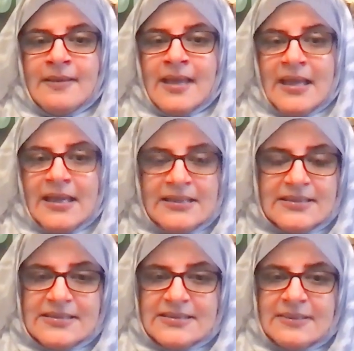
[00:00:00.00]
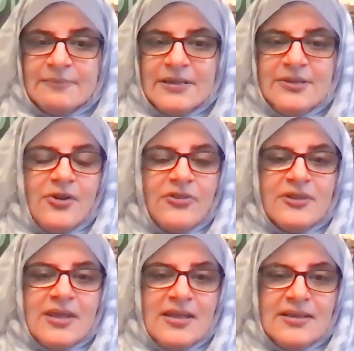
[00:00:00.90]
And this is simply not the
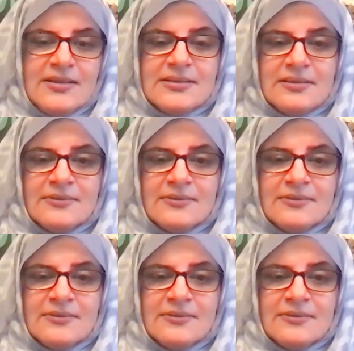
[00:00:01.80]
case.